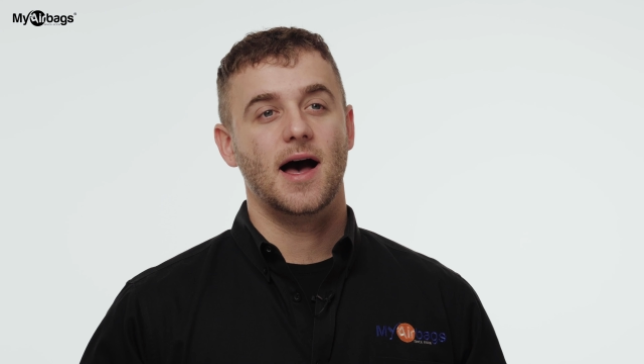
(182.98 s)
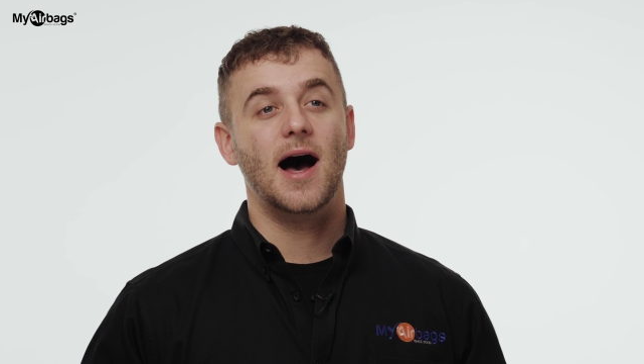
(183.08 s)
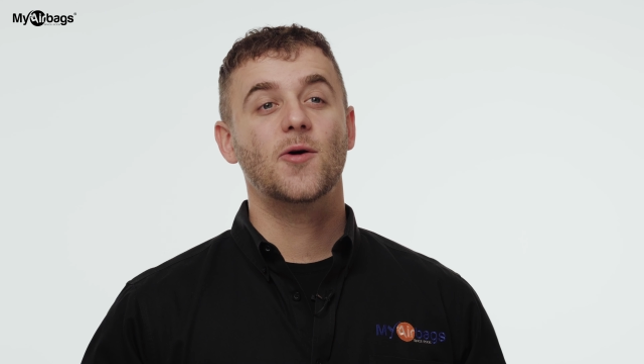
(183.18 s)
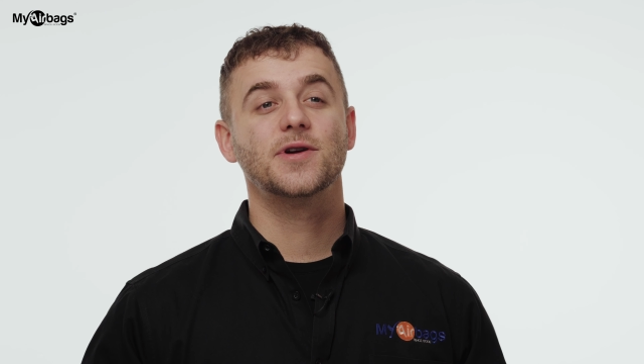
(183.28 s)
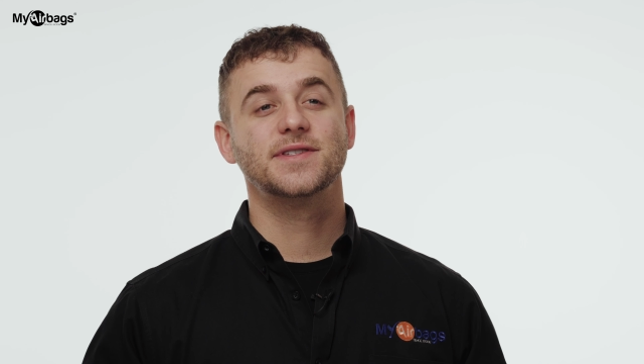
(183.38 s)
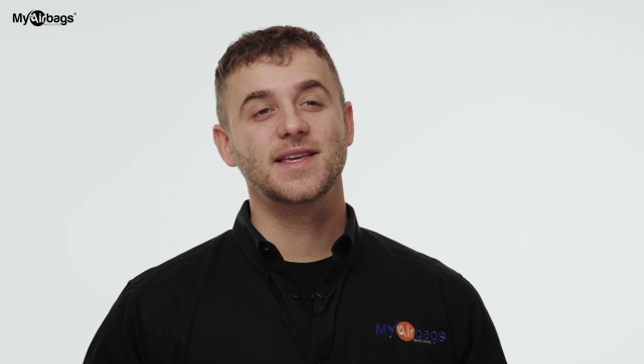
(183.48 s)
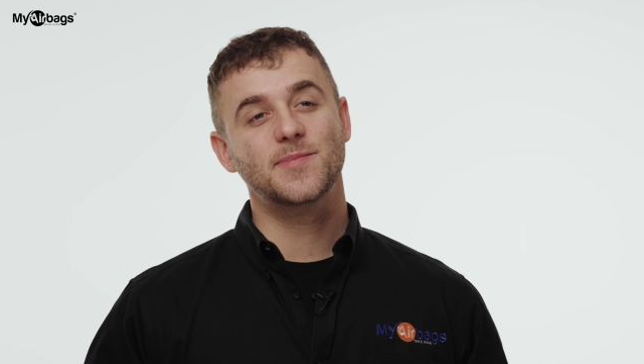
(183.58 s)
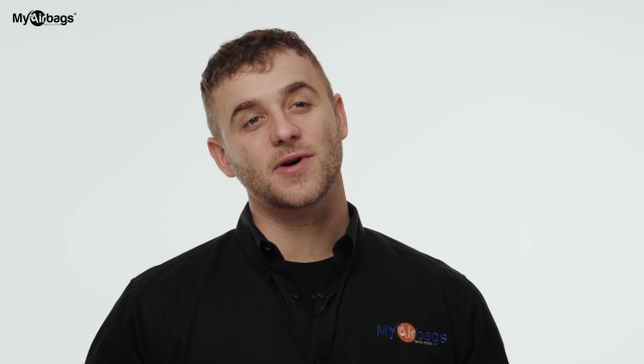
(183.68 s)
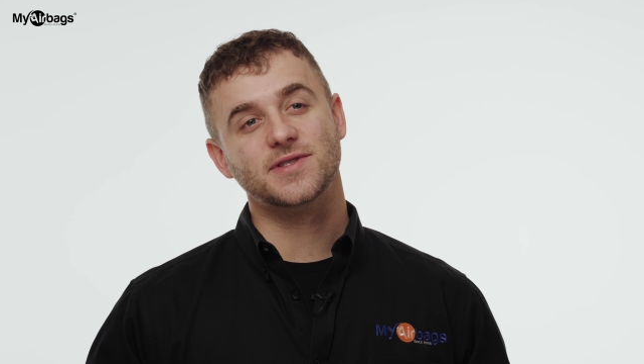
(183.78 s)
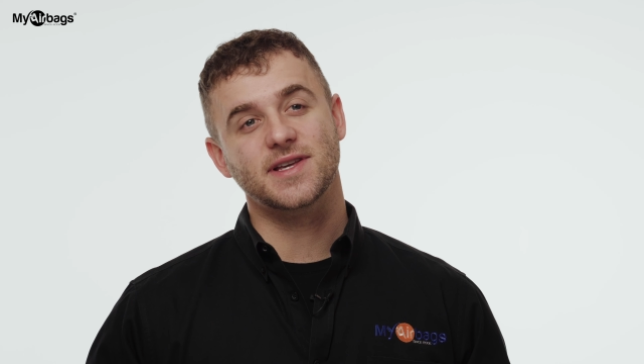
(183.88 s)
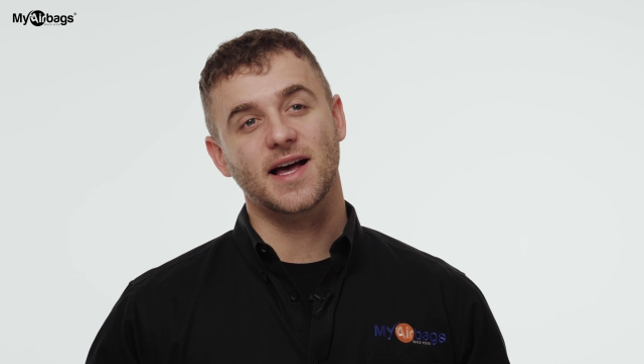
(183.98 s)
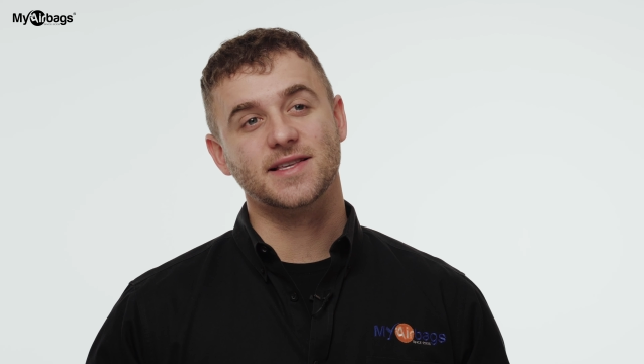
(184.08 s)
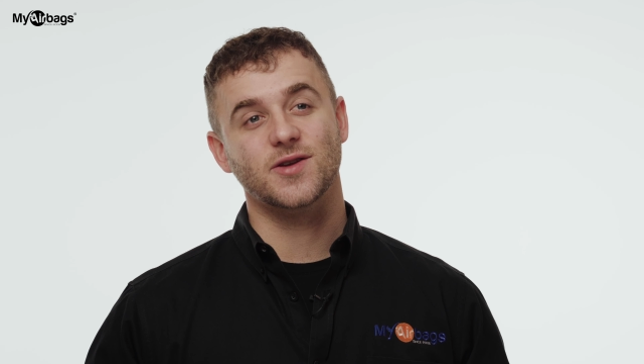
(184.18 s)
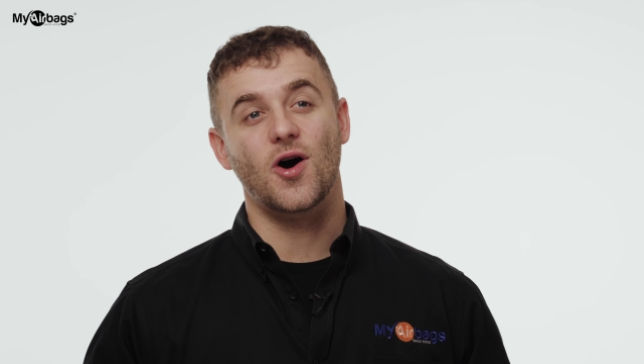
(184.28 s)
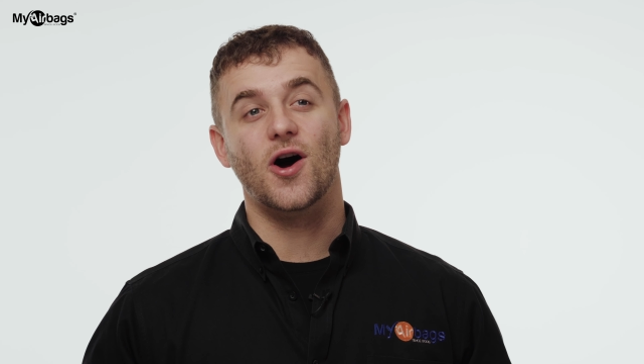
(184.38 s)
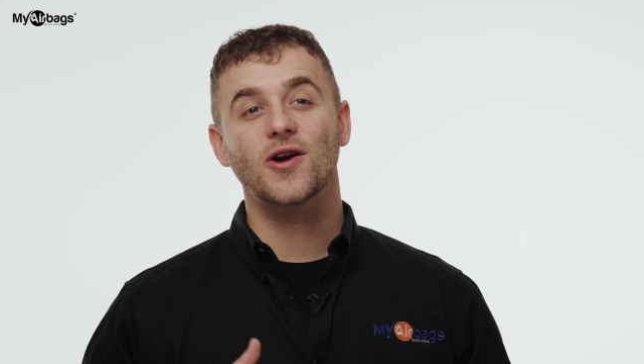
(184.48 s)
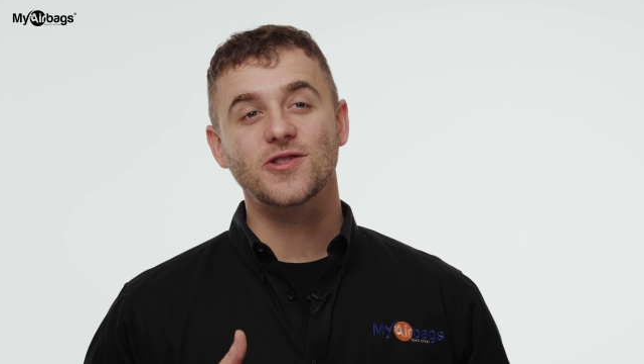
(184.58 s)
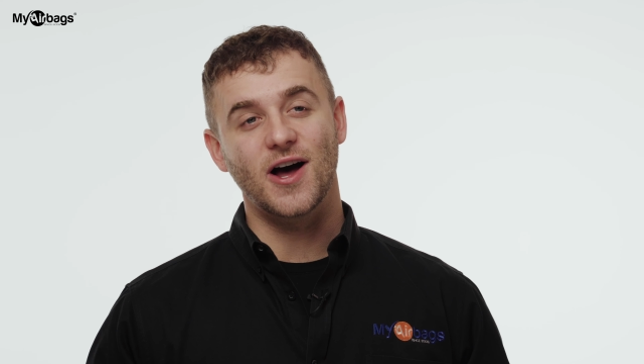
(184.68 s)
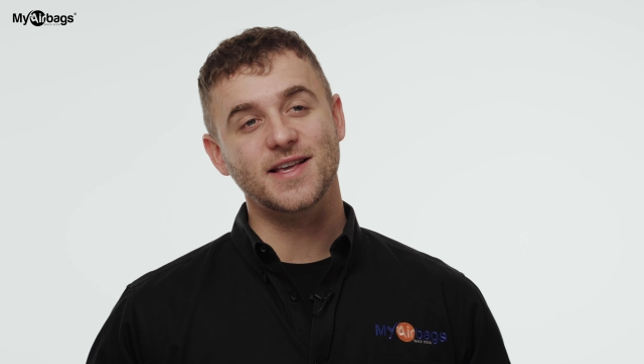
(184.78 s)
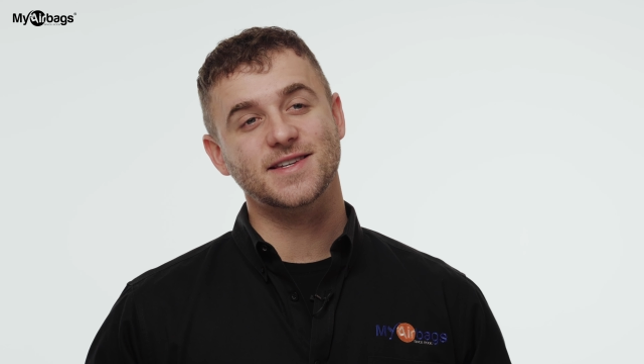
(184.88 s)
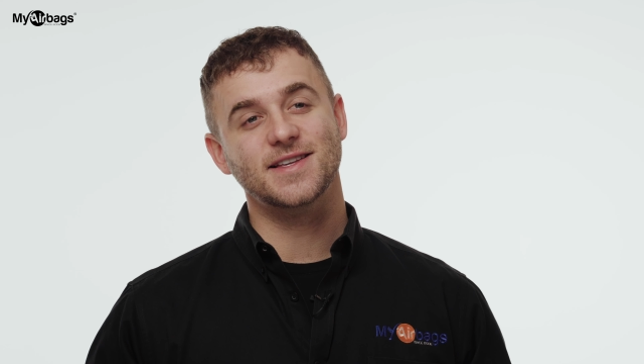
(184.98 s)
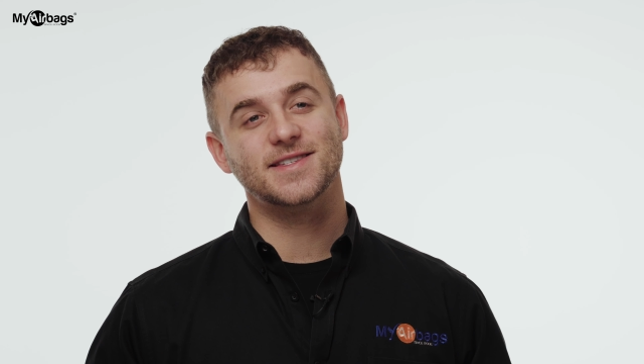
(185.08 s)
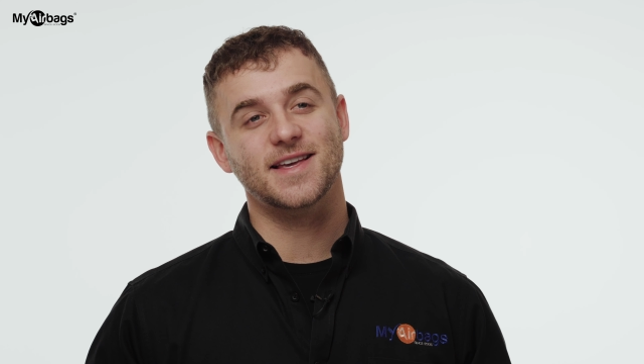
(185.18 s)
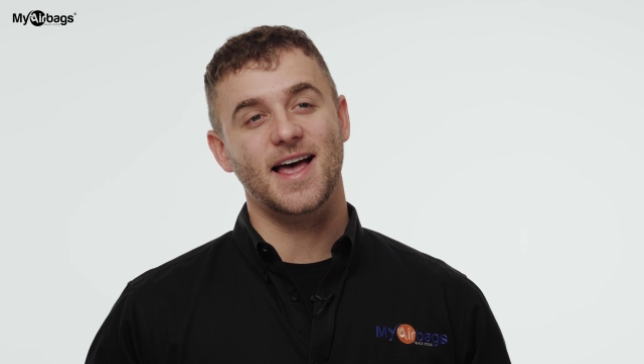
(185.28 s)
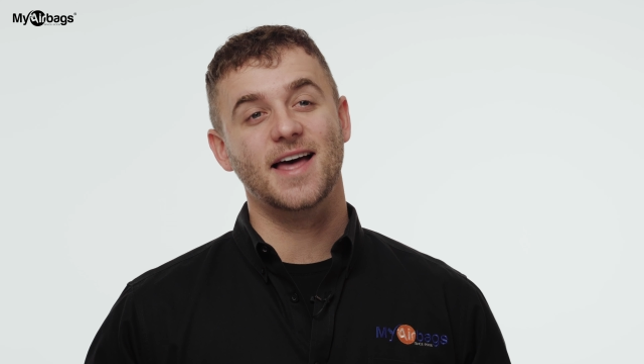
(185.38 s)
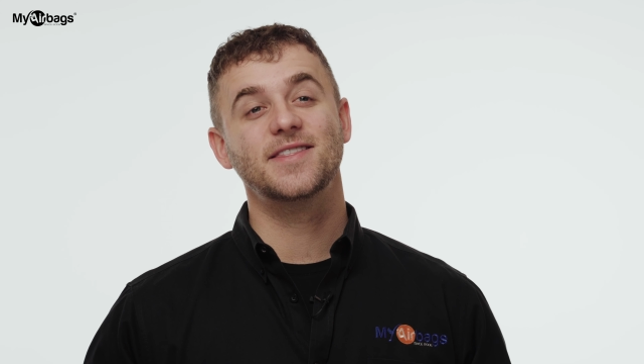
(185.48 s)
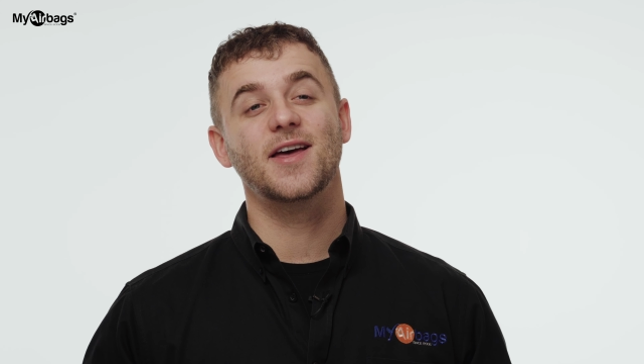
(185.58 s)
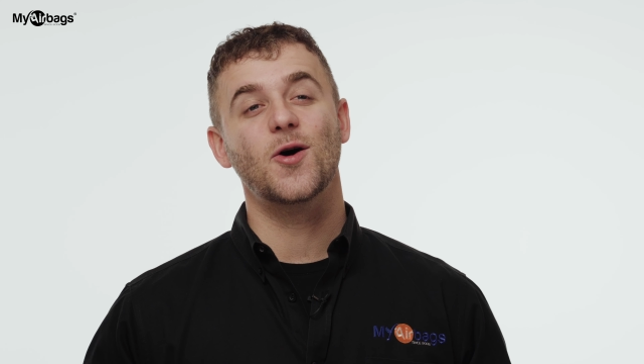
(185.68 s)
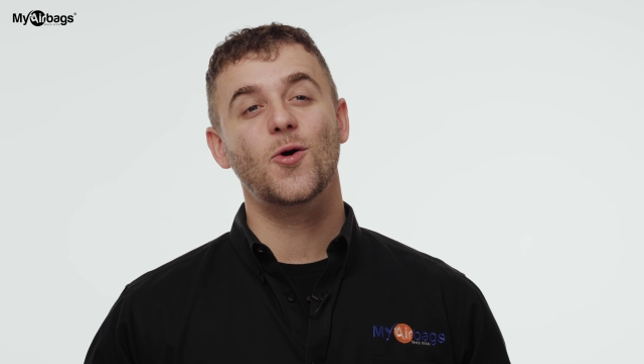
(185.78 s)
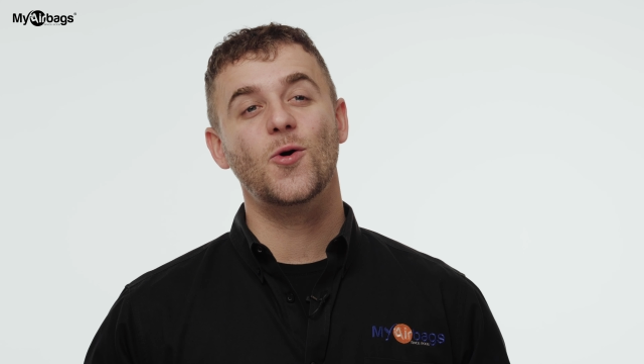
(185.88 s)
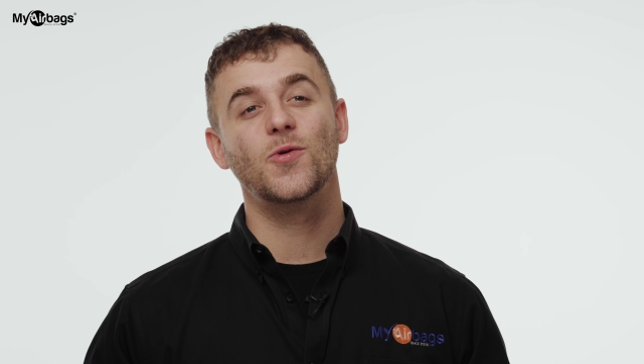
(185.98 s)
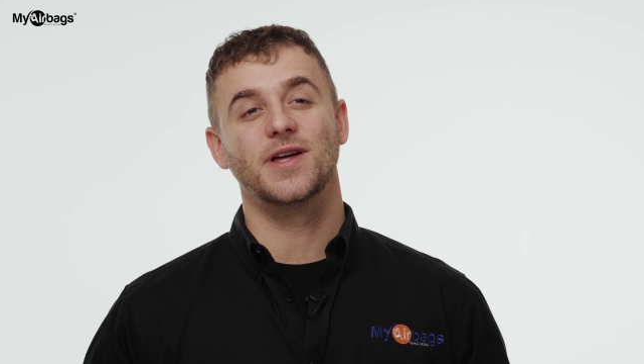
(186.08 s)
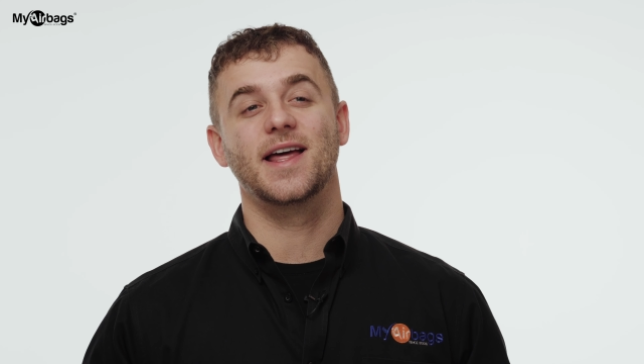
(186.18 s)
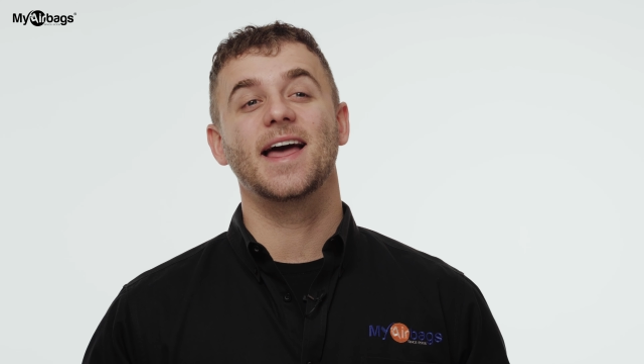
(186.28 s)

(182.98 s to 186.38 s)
Our seatbelt techs are licensed and they hold an